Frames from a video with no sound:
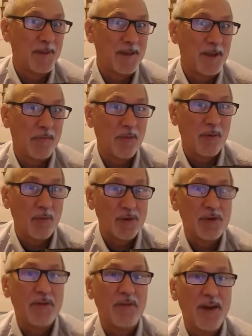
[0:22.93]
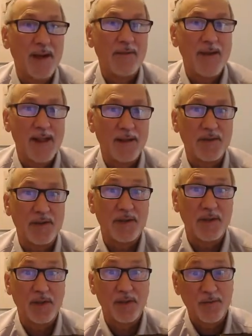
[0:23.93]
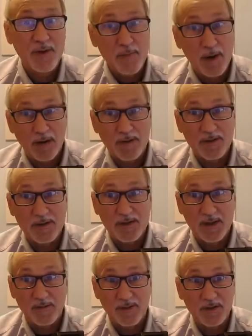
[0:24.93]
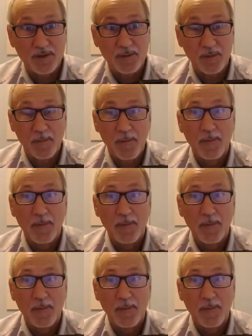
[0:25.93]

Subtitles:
Now, if we wish to divide values into three parts instead of two,